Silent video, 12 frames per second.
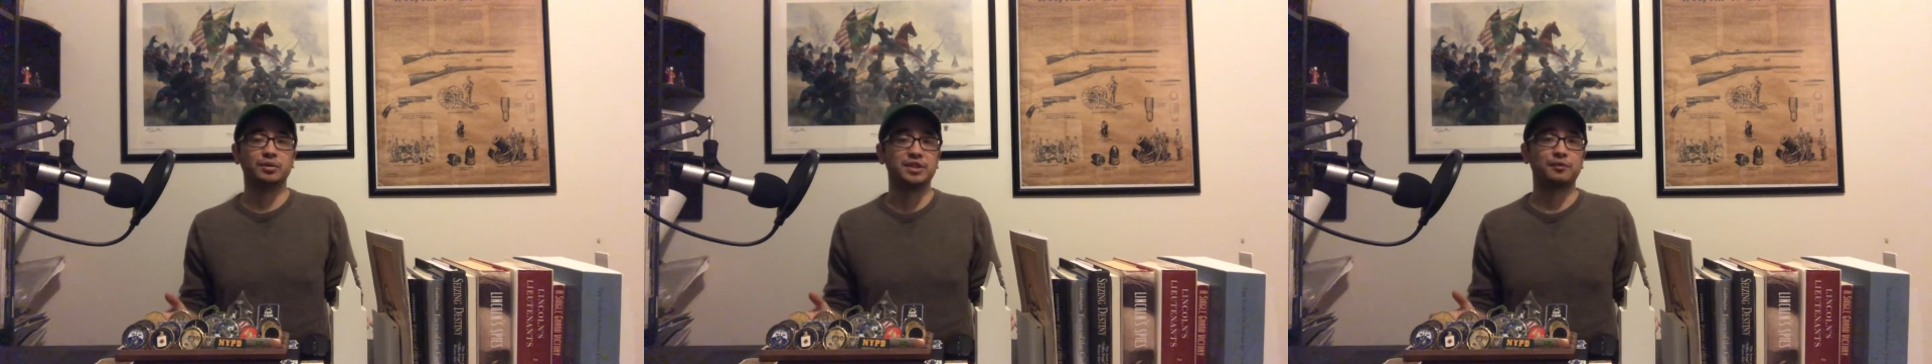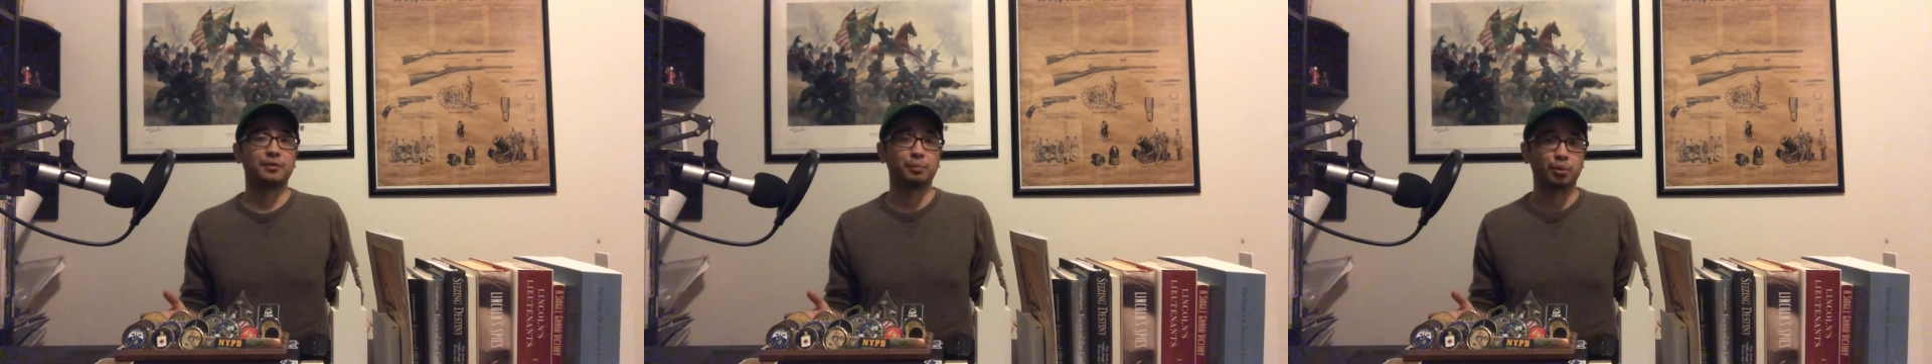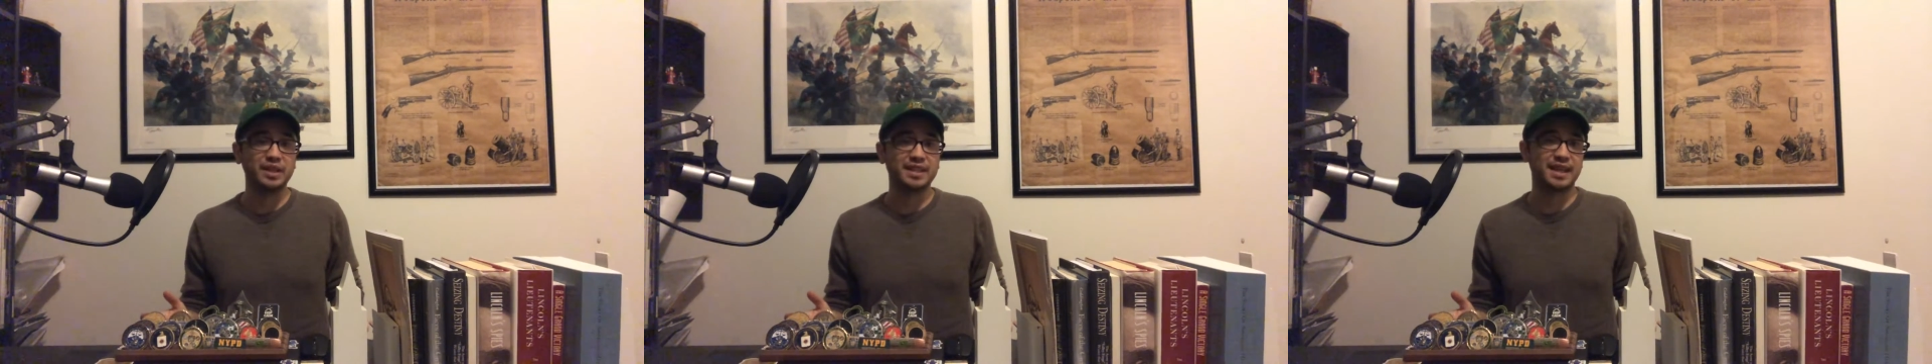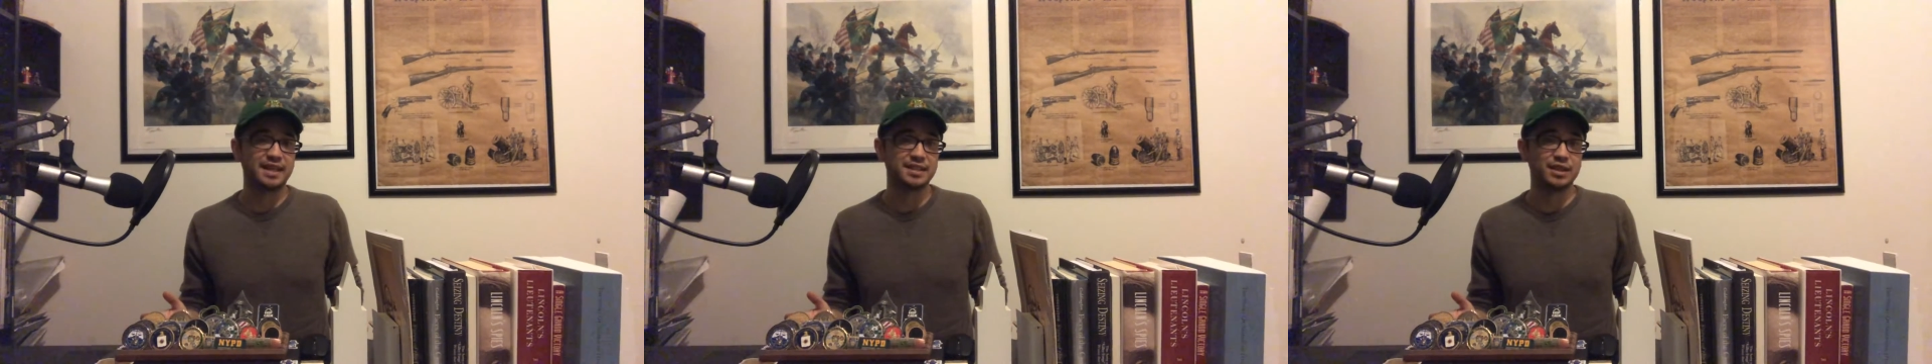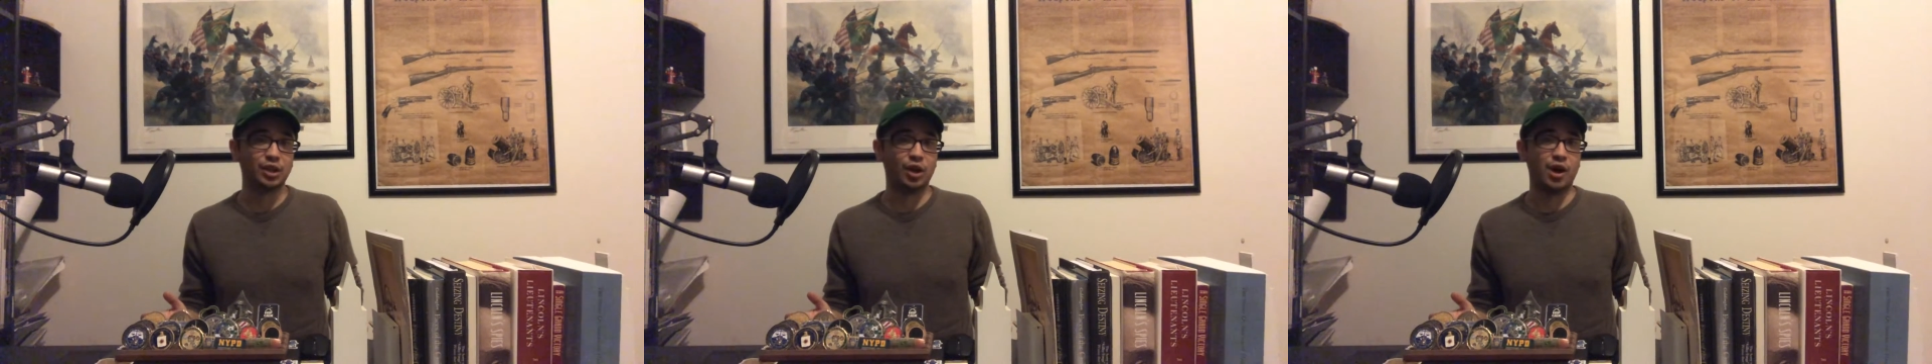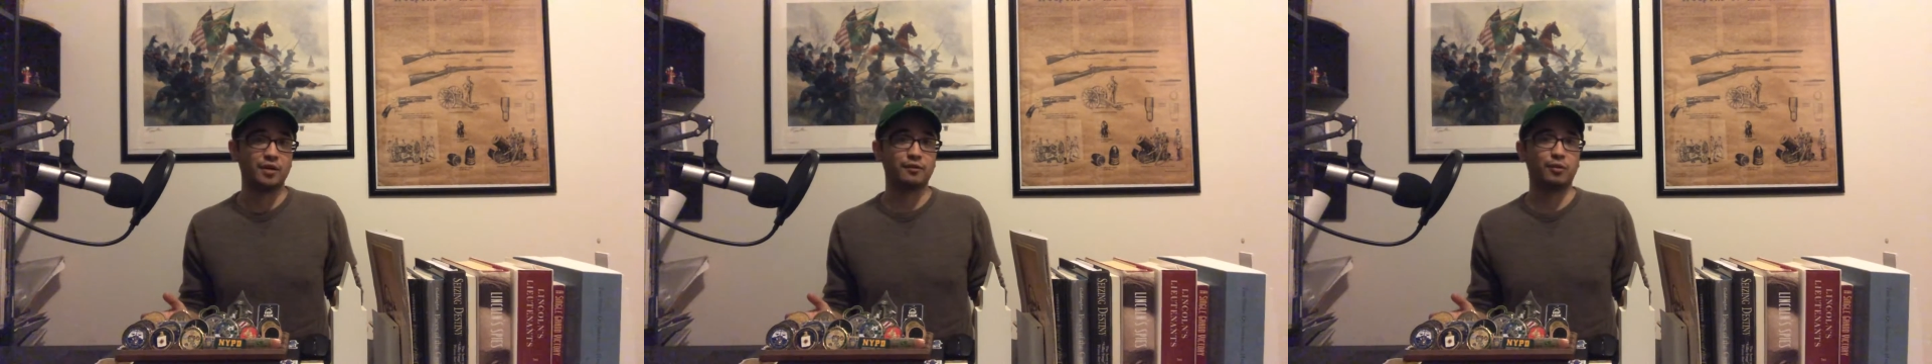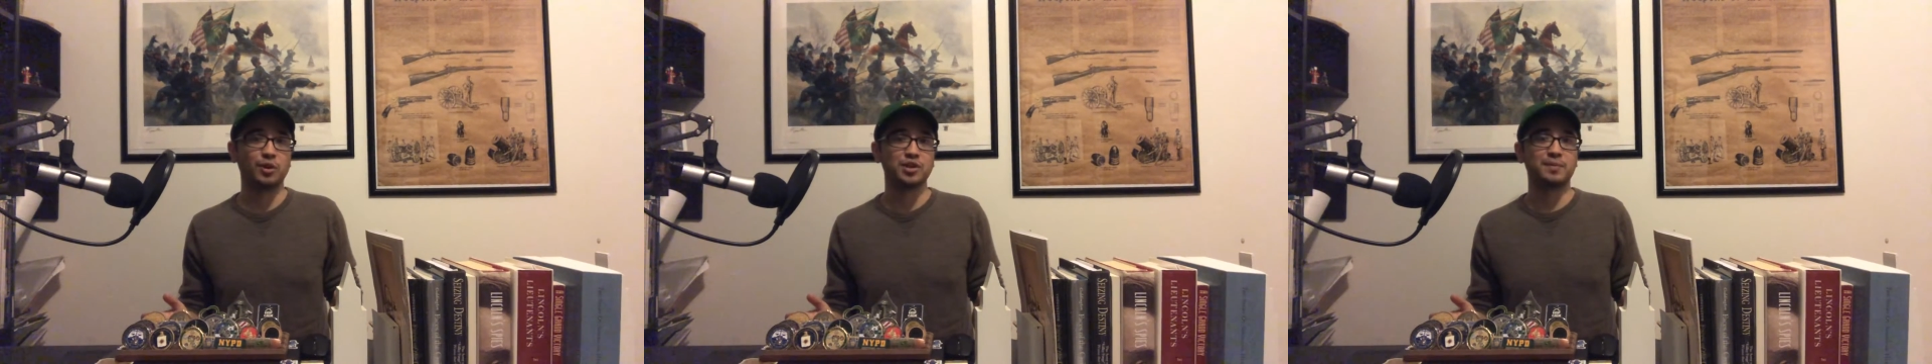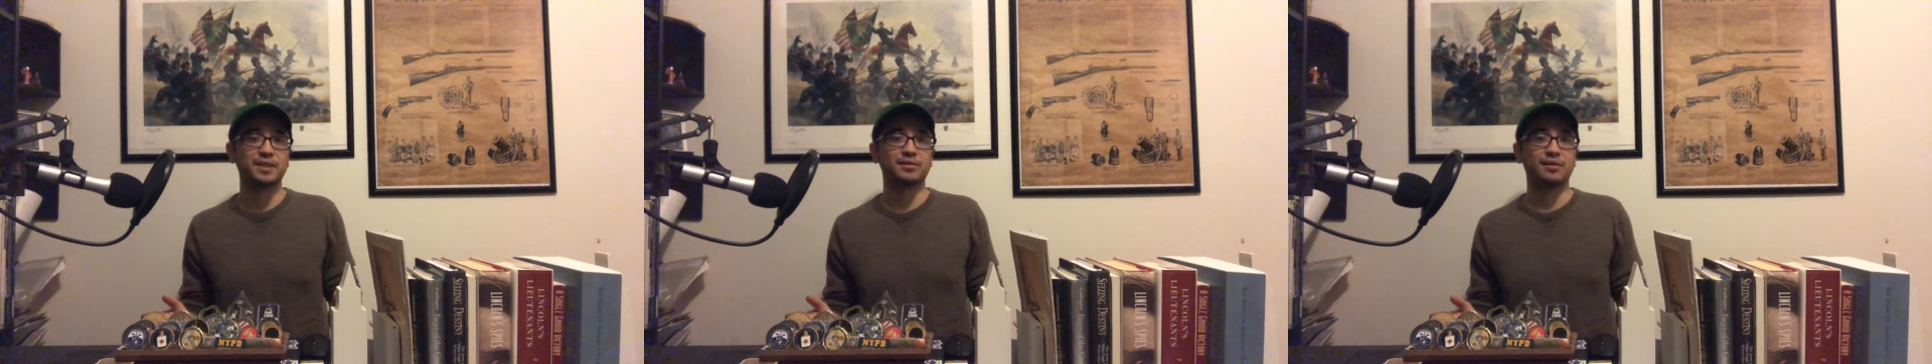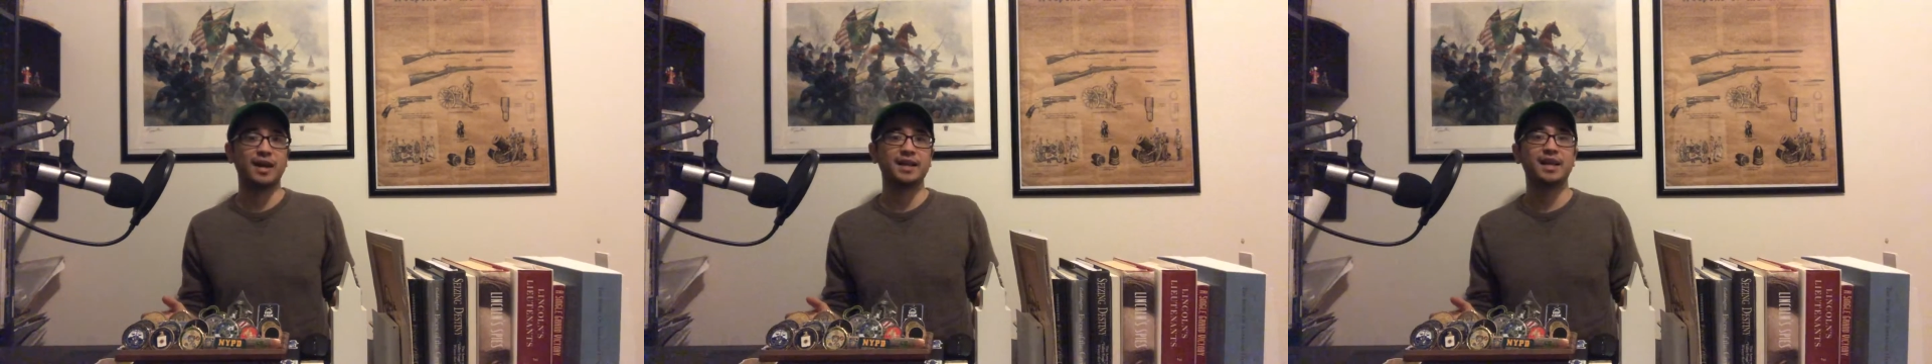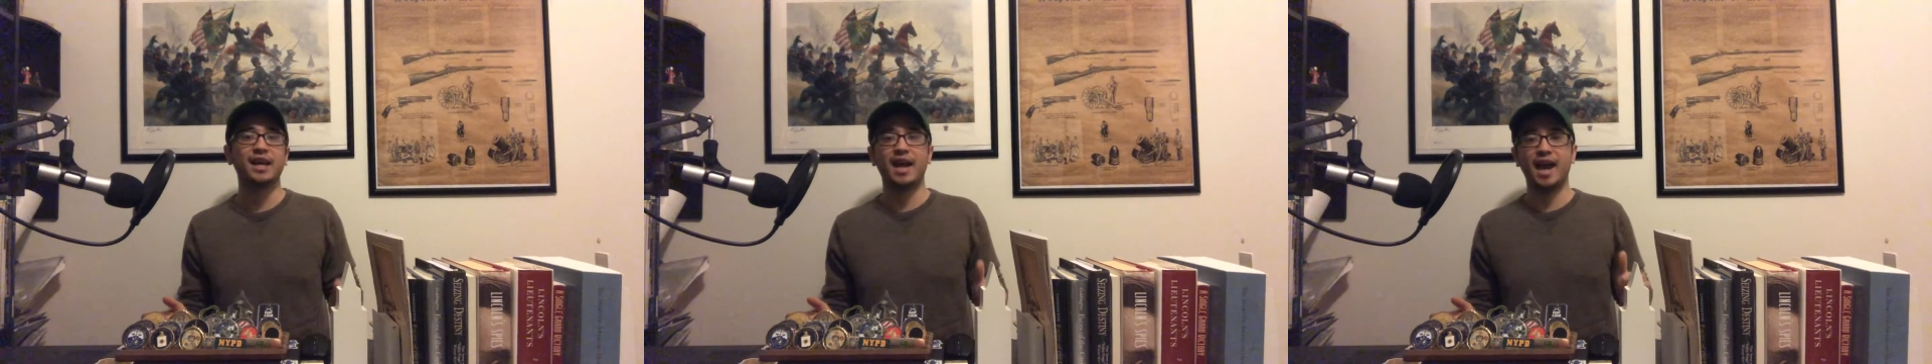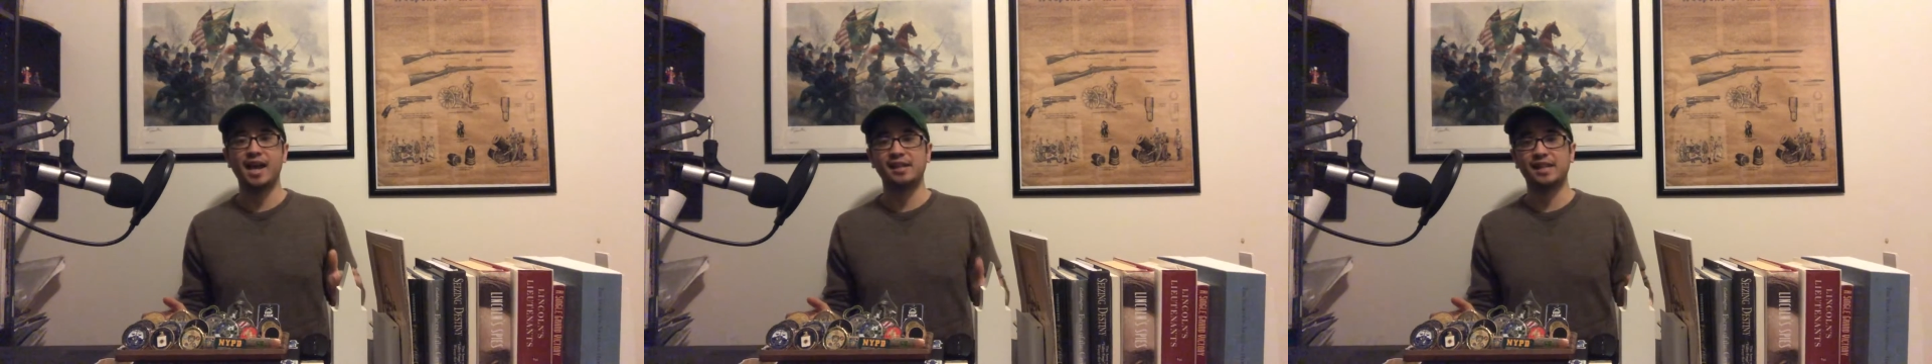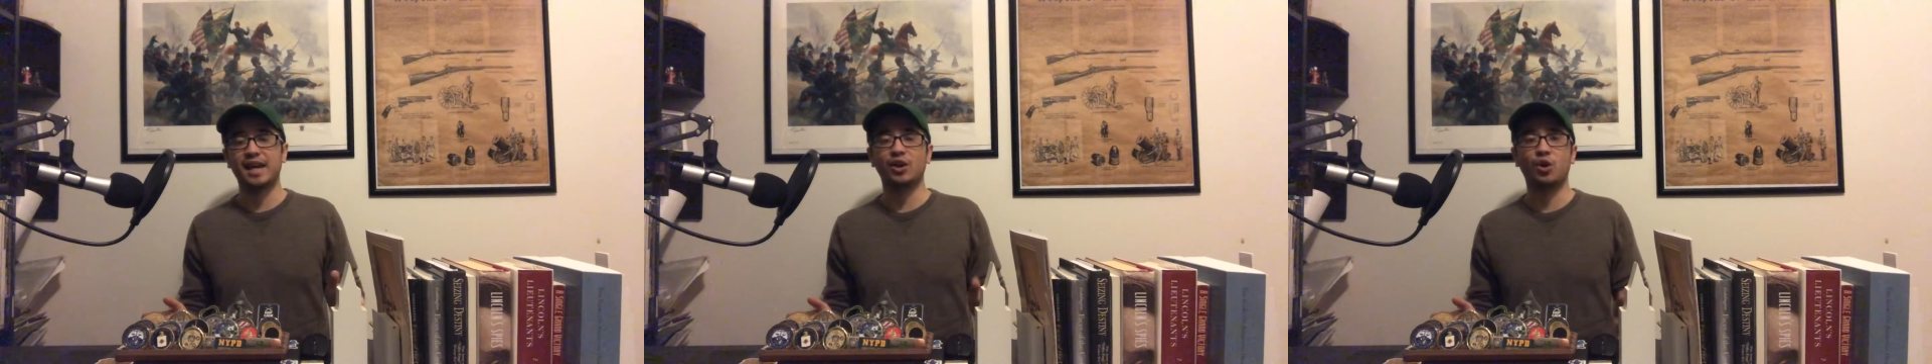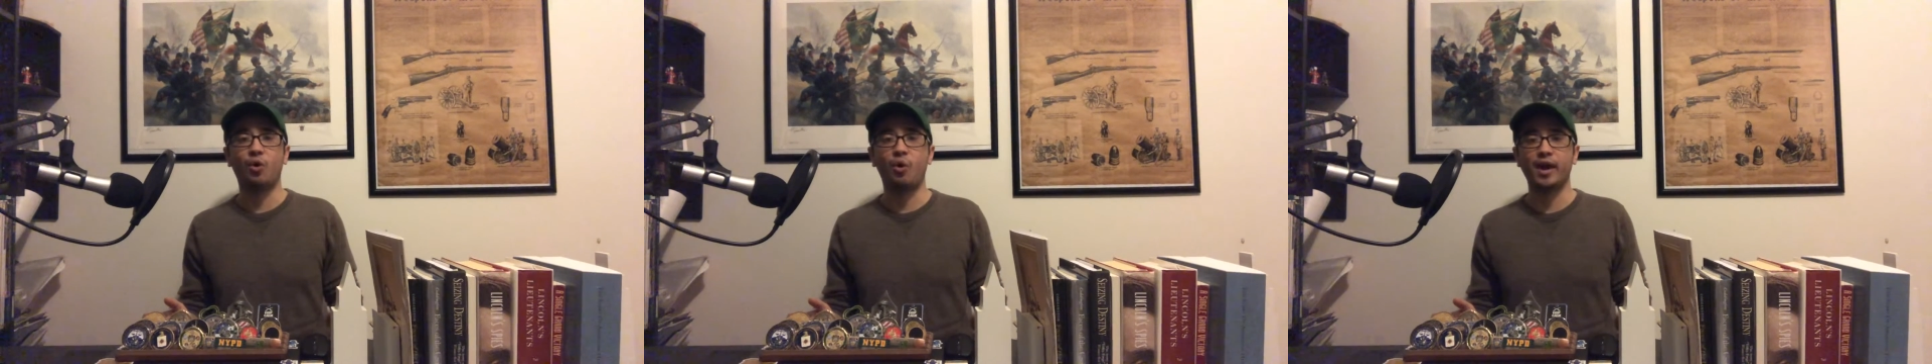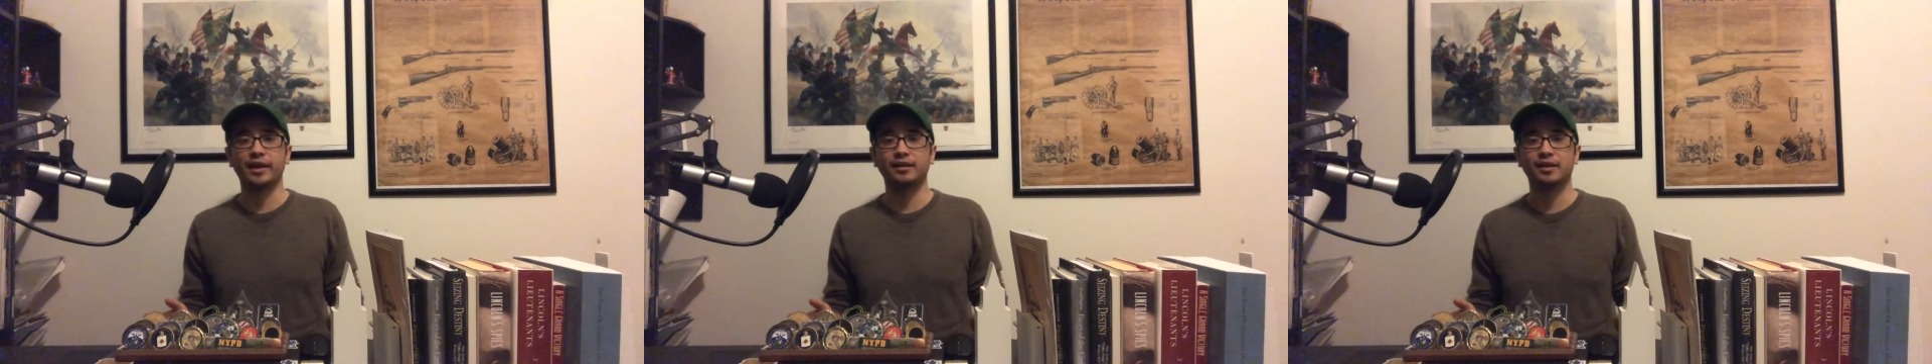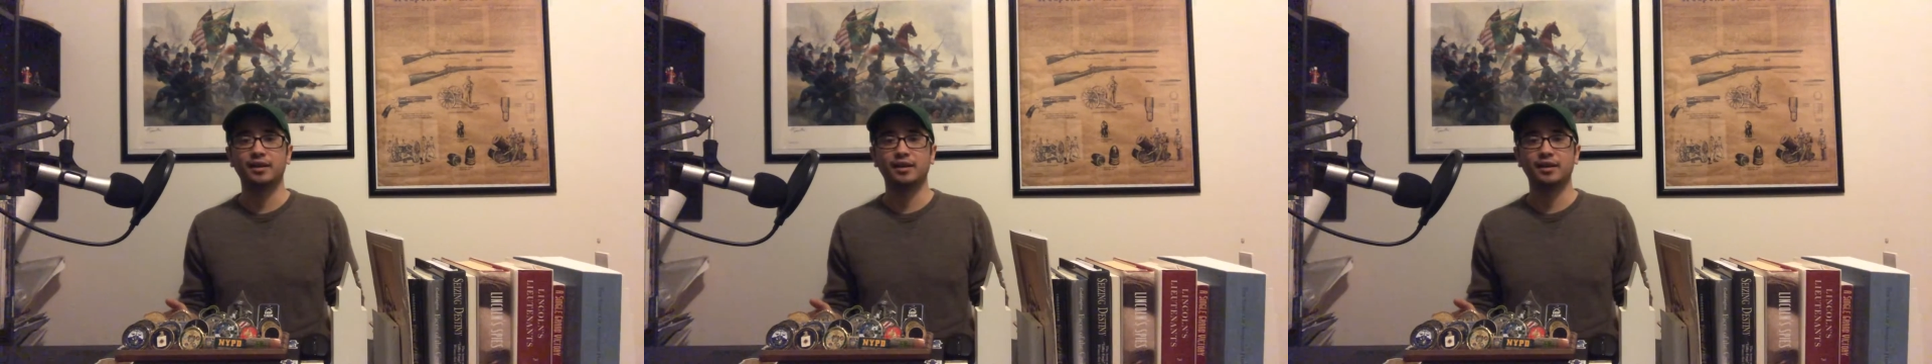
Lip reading: different precincts in law enforcement, right, and get a coin